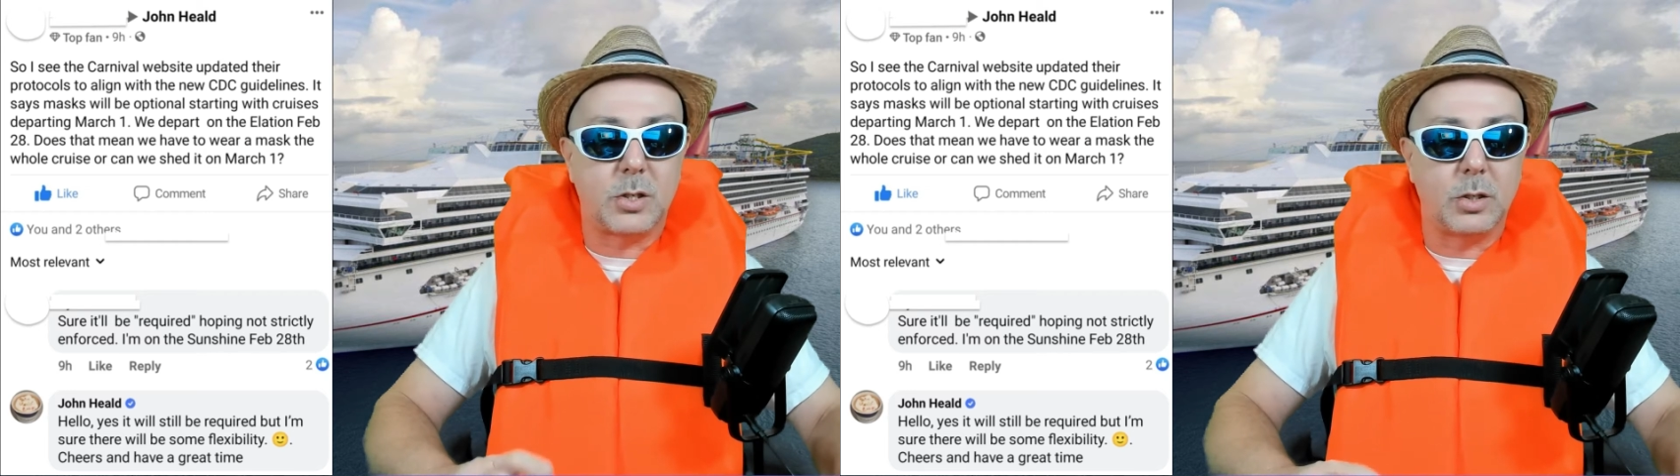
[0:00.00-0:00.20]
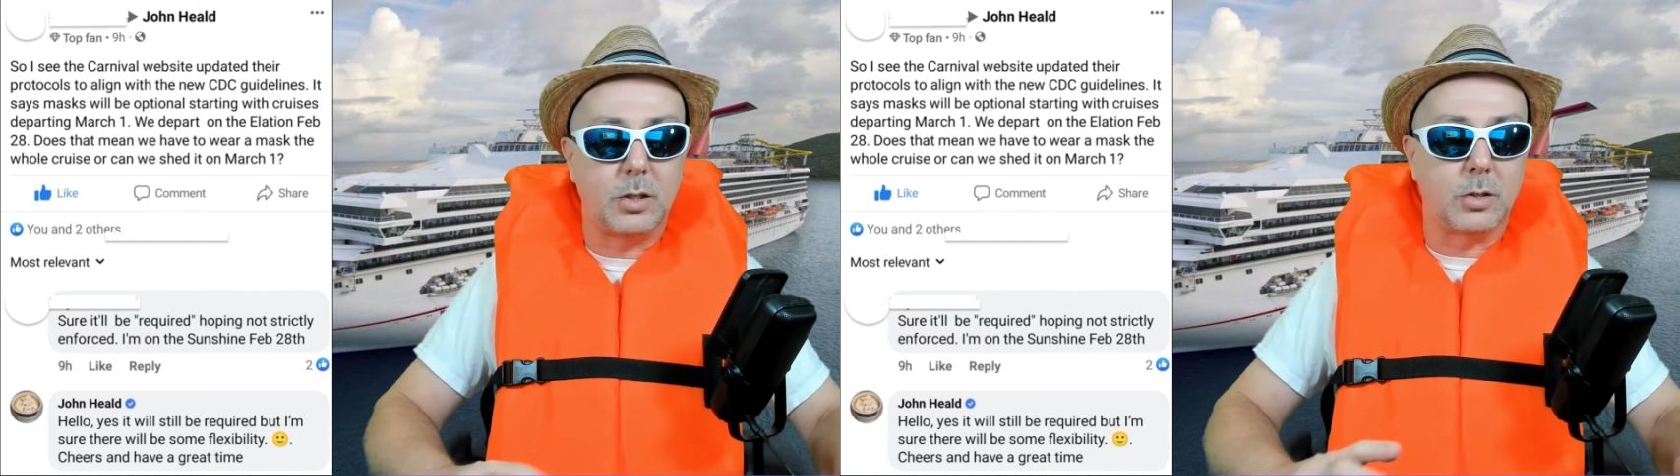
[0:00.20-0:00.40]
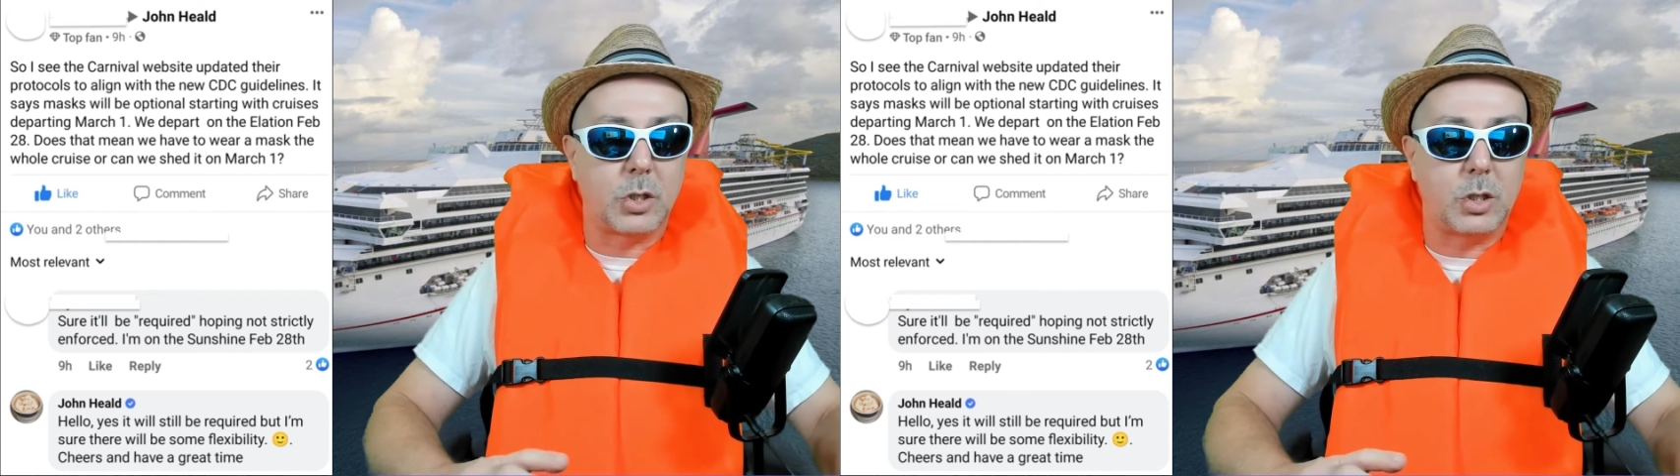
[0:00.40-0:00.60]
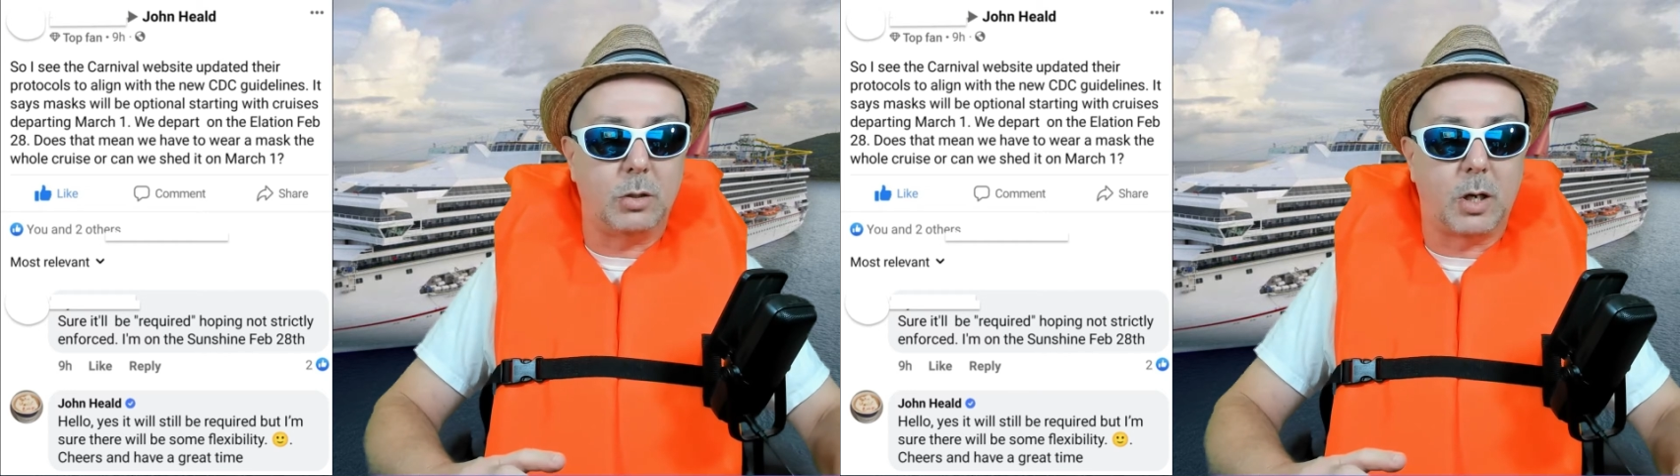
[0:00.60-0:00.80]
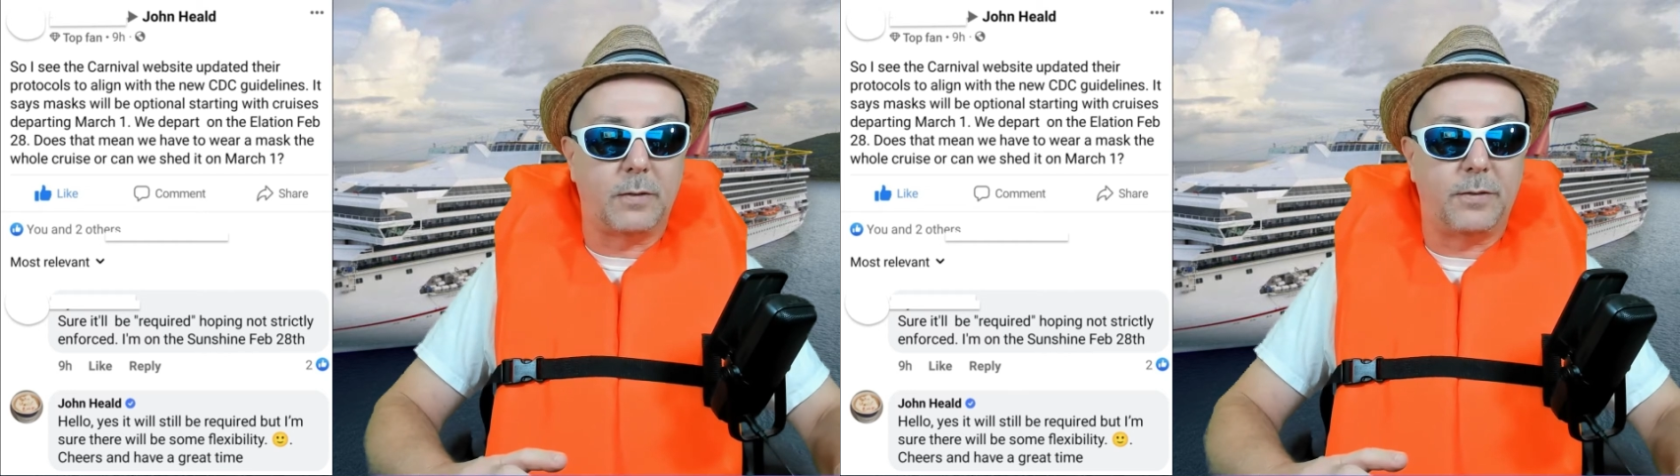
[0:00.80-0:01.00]
so you're
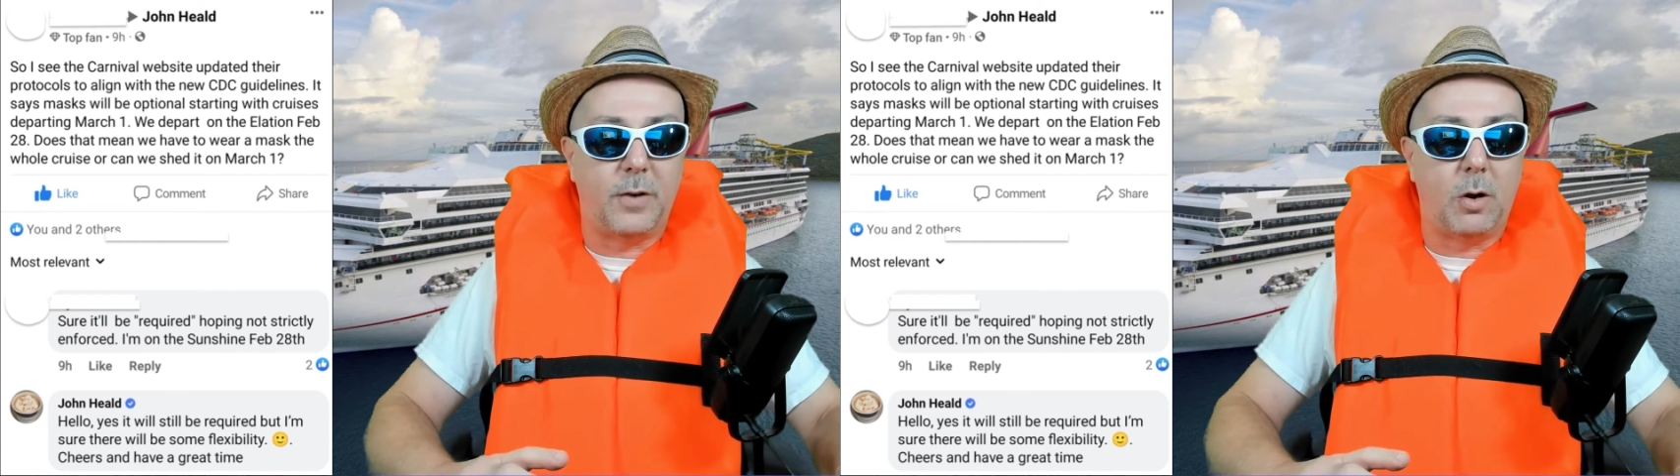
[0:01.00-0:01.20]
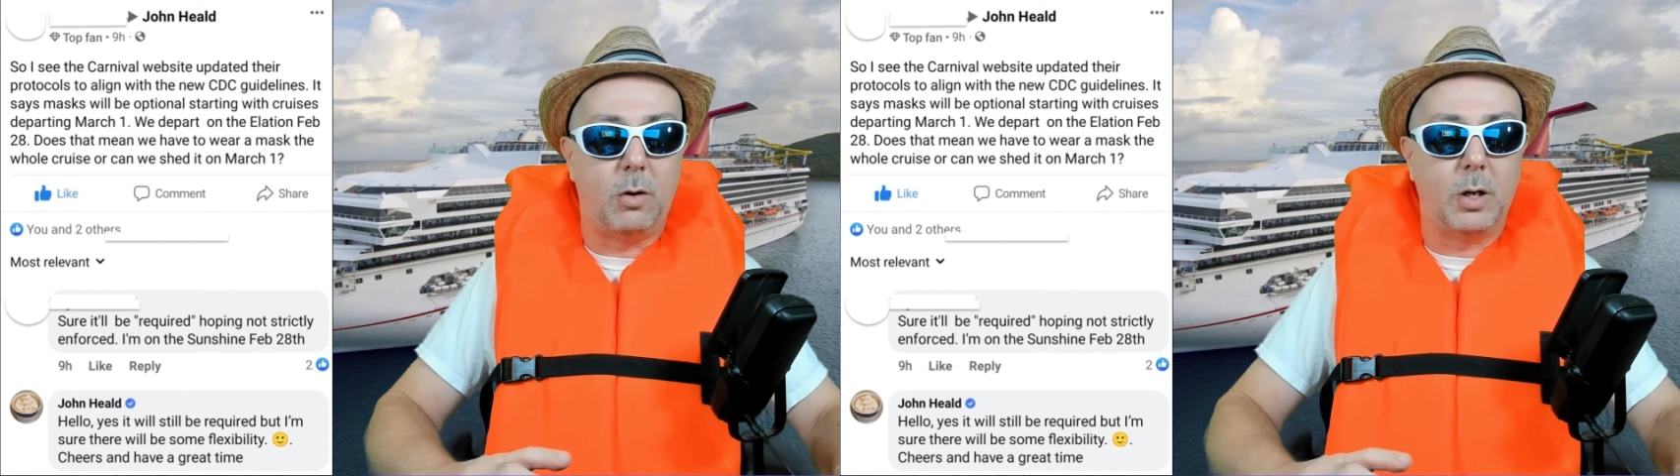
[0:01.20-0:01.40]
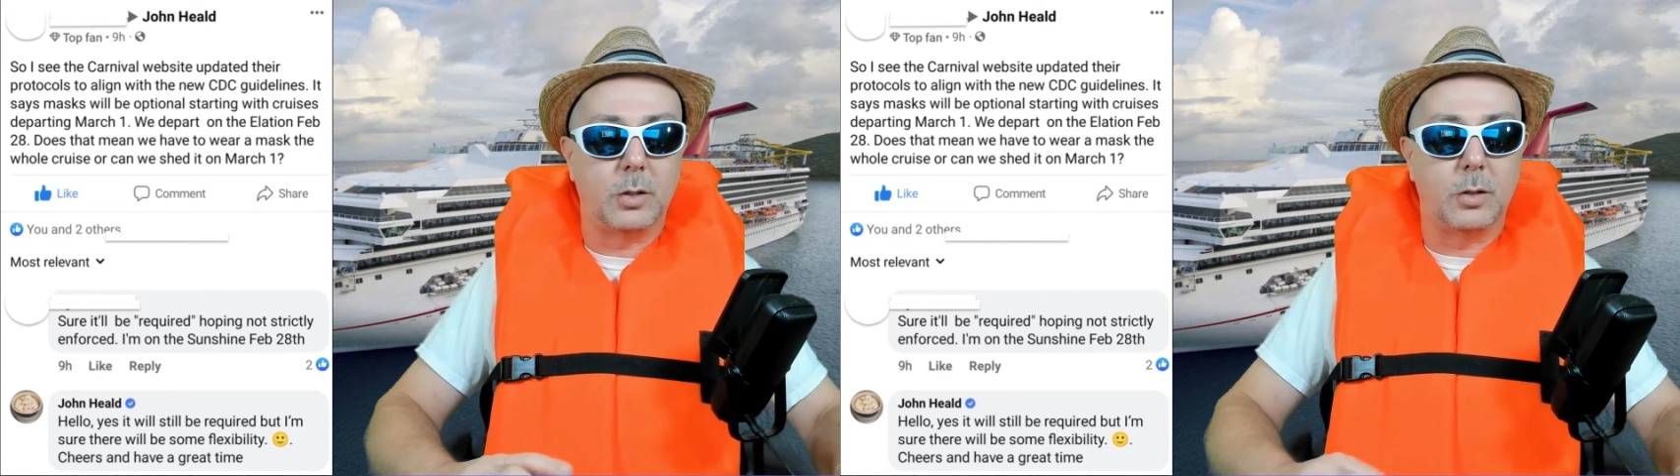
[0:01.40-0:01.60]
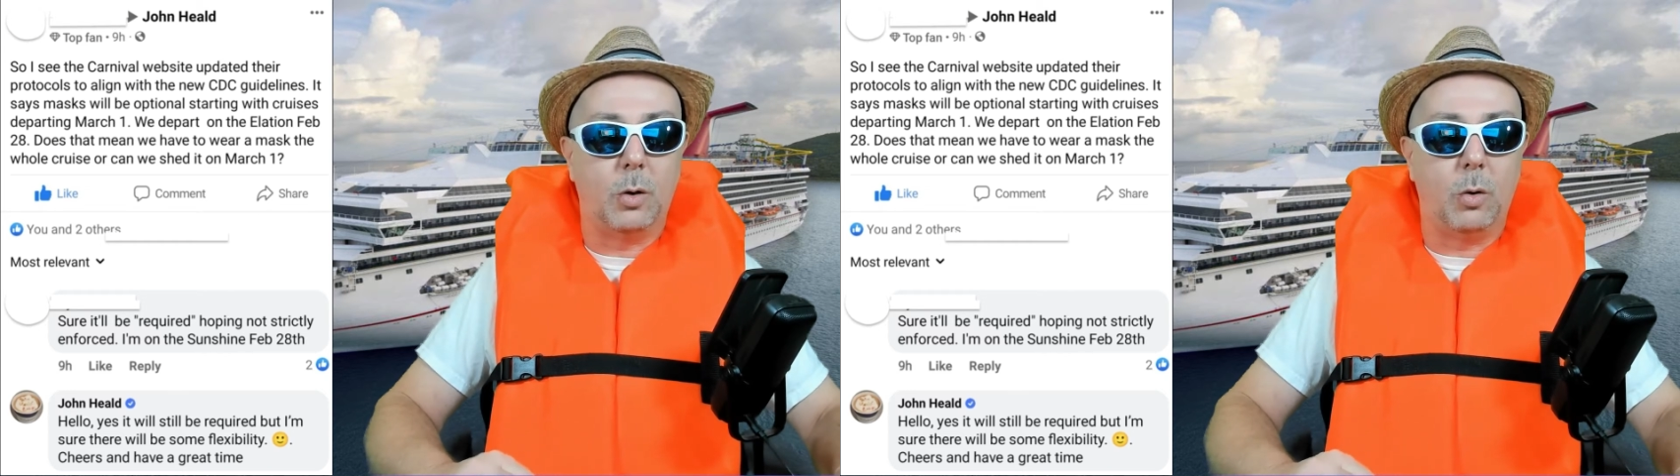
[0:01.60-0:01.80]
still going to fall under the